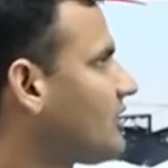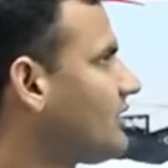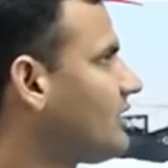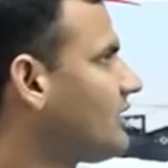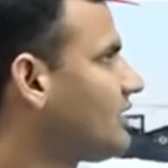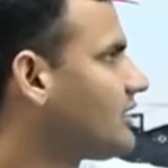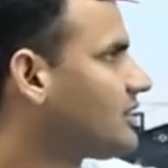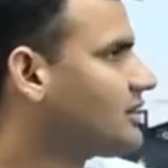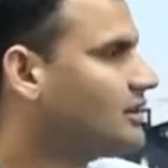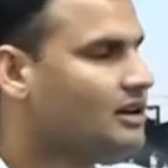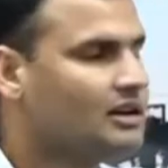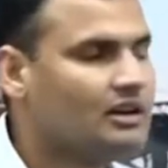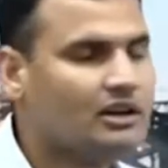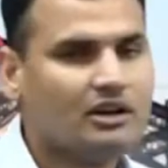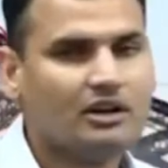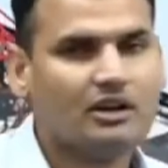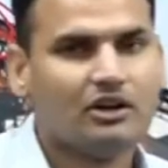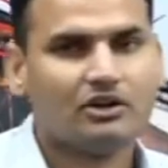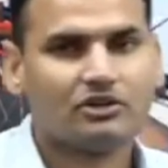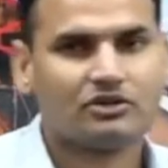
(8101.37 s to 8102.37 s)
are there, and
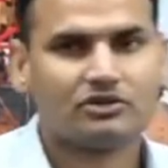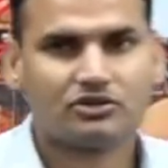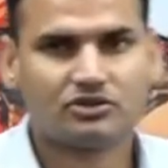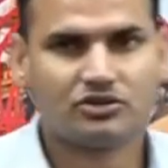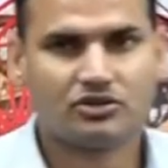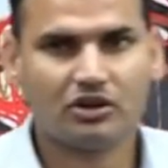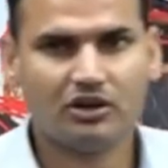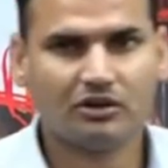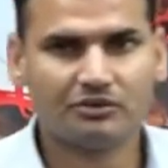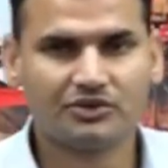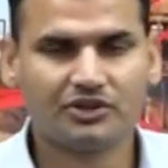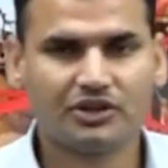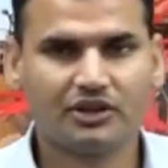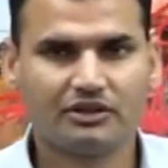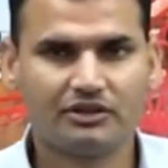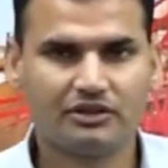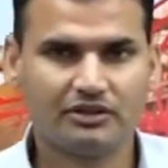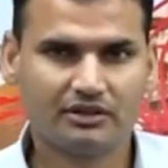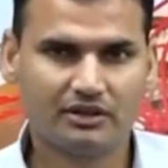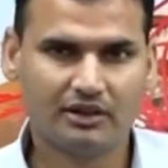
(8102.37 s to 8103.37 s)
storm
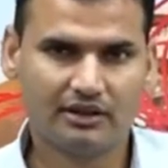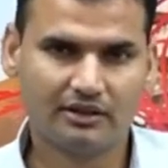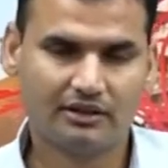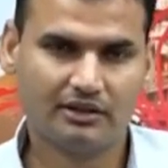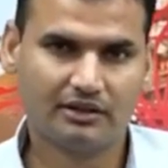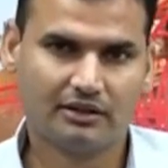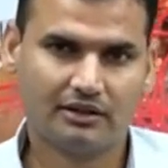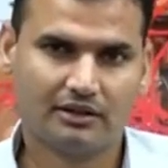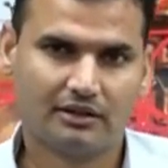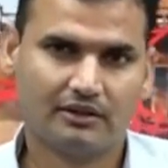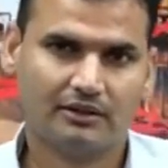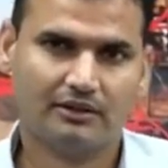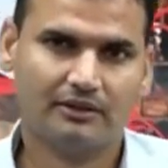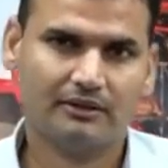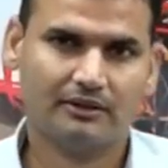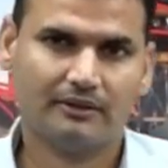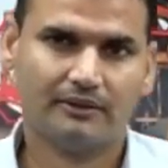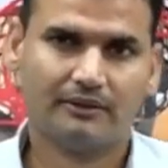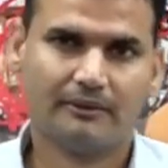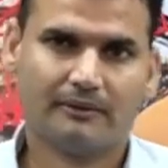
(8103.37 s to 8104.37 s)
surges are there,
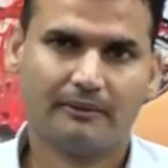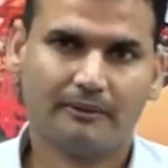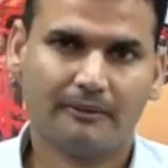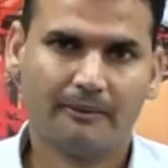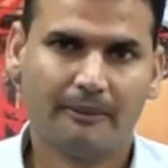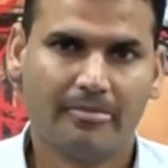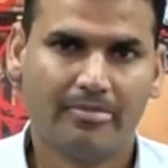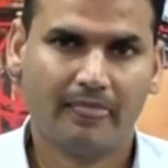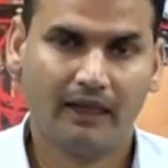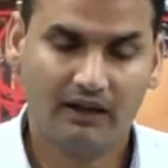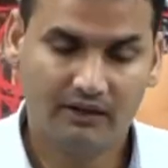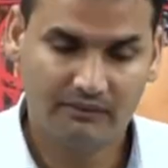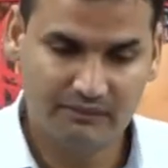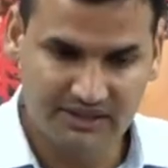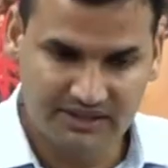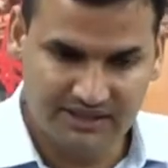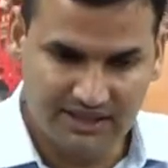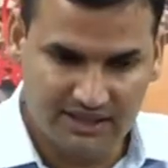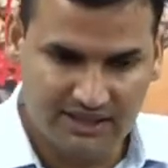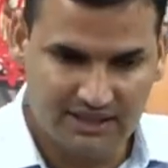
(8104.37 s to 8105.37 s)

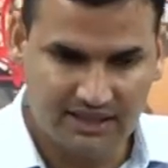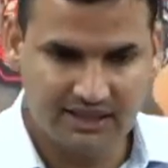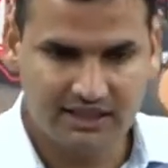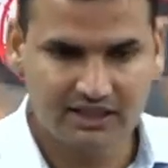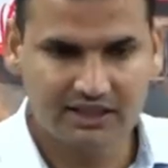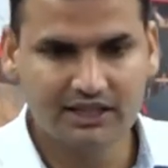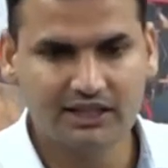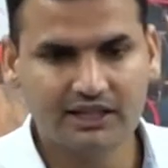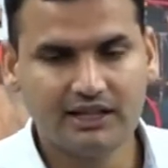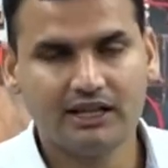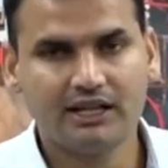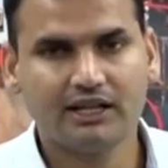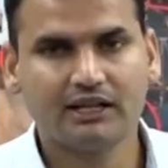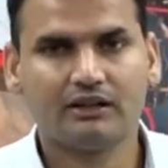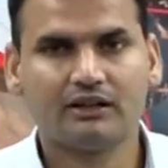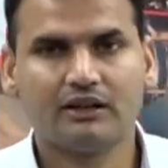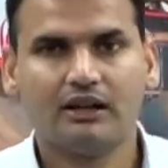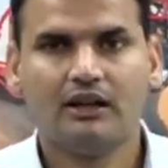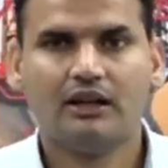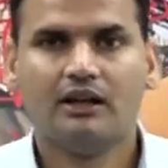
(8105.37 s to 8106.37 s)
which are directly
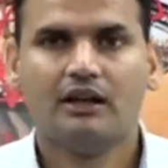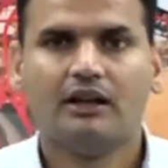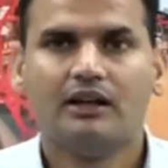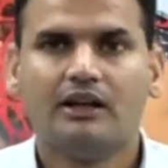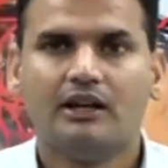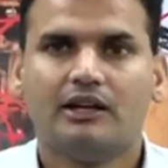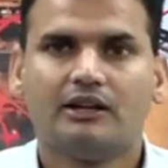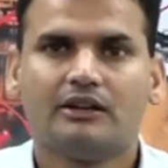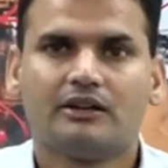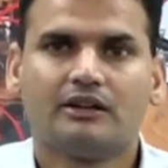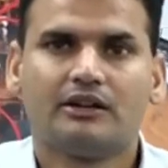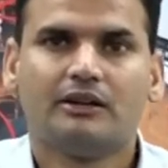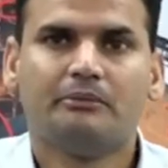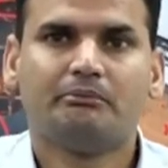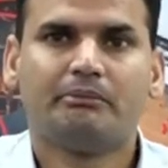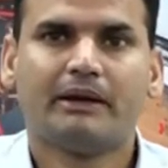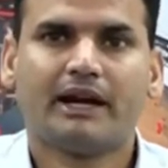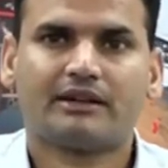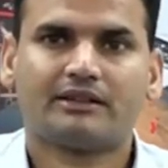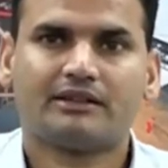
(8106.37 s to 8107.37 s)
in
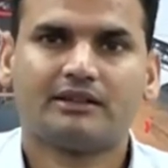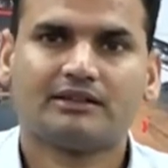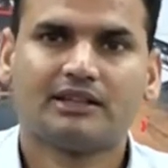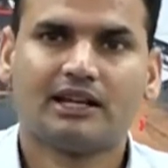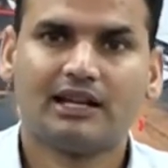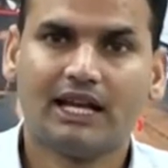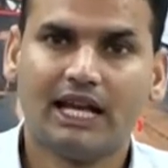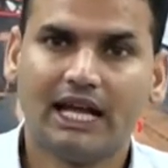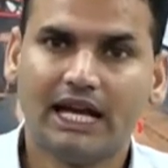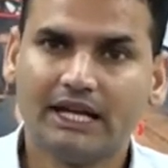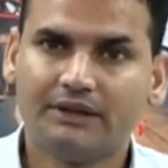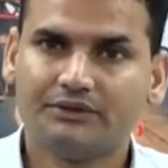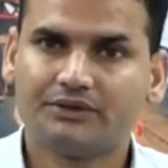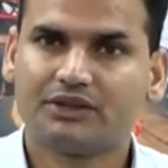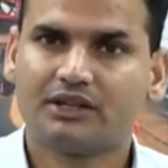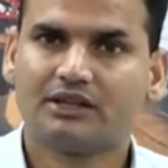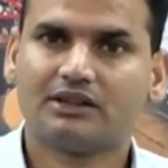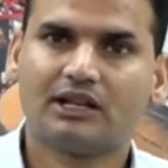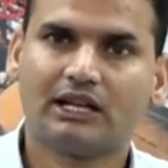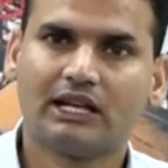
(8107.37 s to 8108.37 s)
impacting the lives
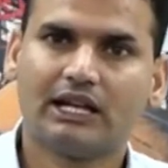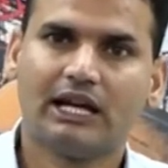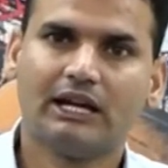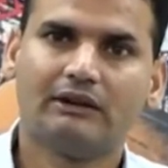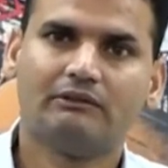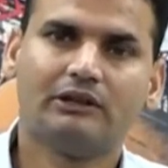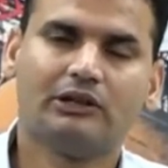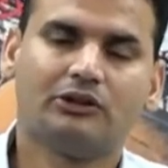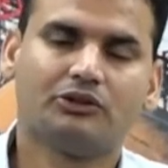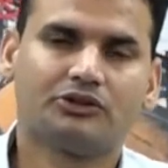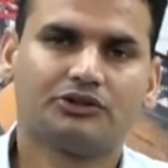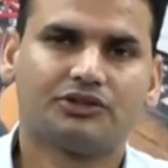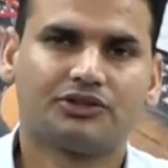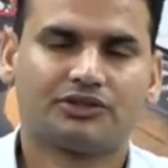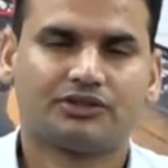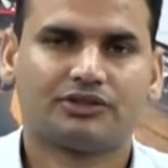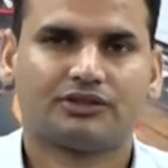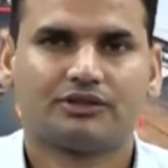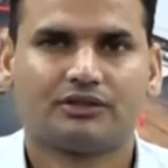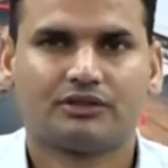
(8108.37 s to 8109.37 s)
and the livelihoods
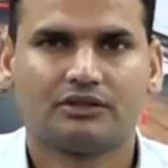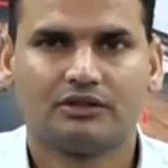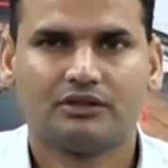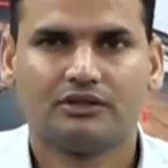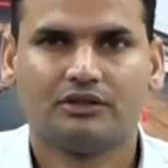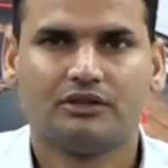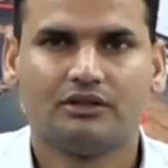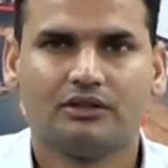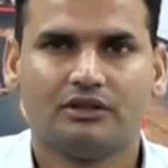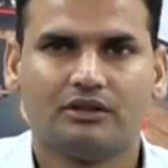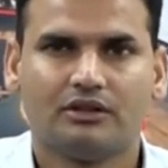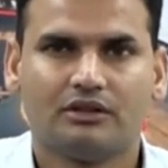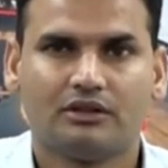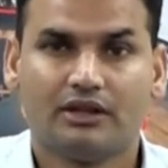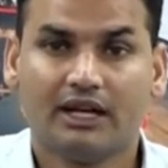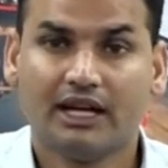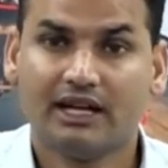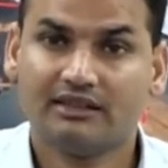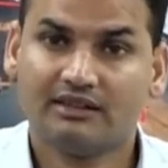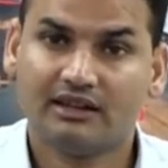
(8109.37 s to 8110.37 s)

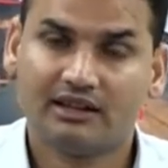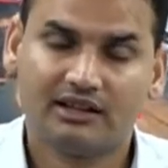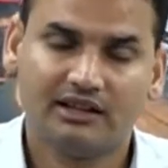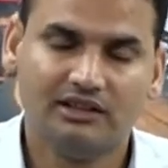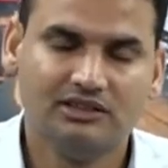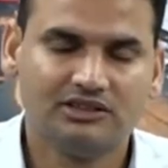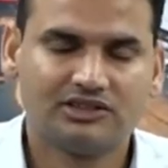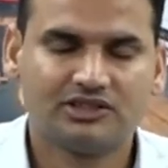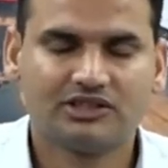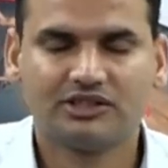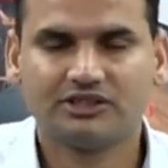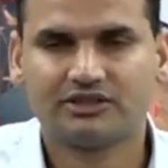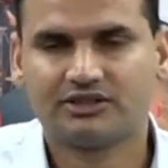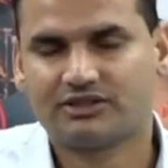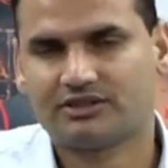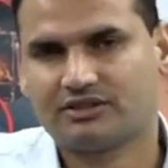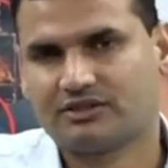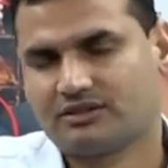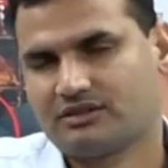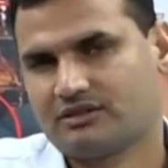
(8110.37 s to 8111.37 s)
and the cultures.